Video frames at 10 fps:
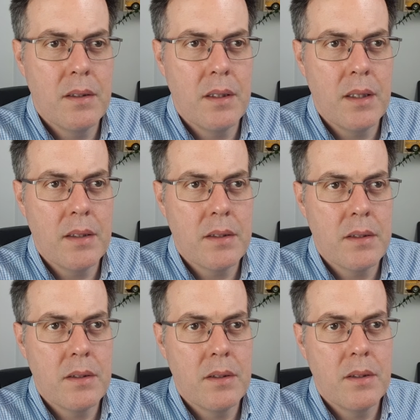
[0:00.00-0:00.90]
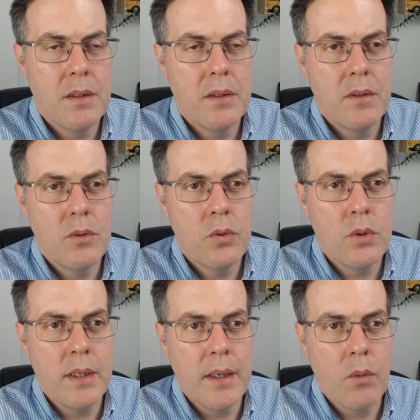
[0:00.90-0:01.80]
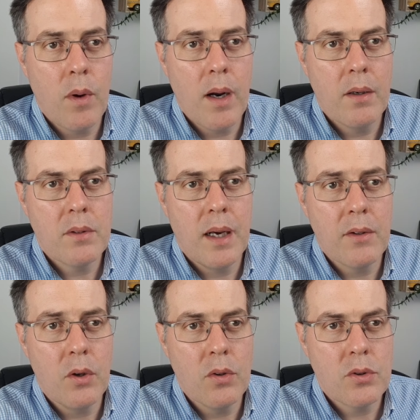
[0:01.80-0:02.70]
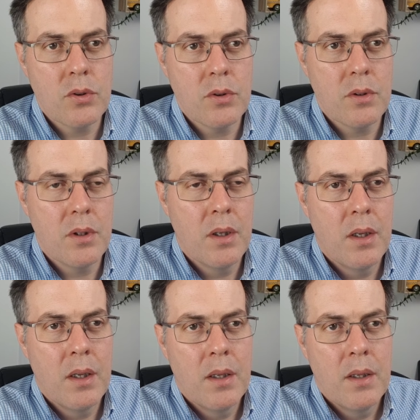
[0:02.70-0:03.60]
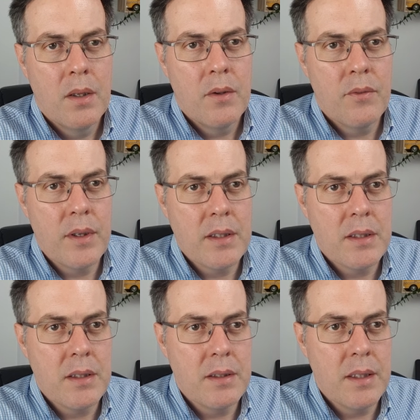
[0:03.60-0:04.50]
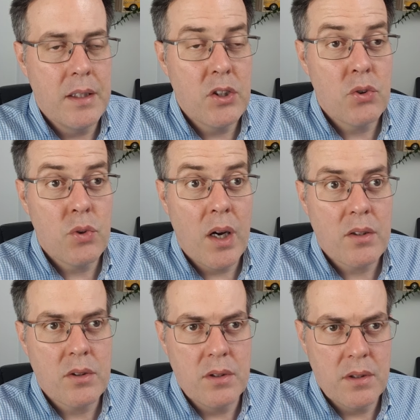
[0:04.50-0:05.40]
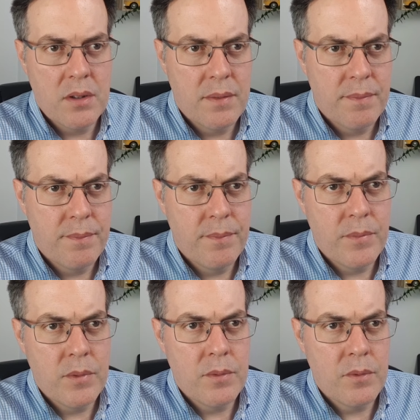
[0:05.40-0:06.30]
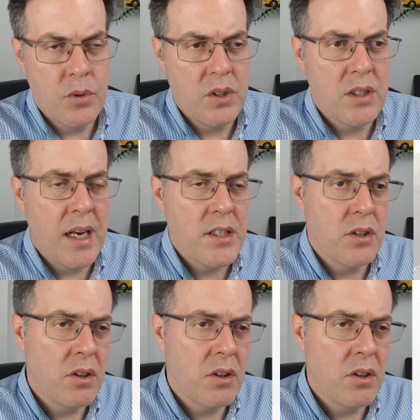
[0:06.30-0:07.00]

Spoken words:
it to the ground and also fixing the structure to the installation.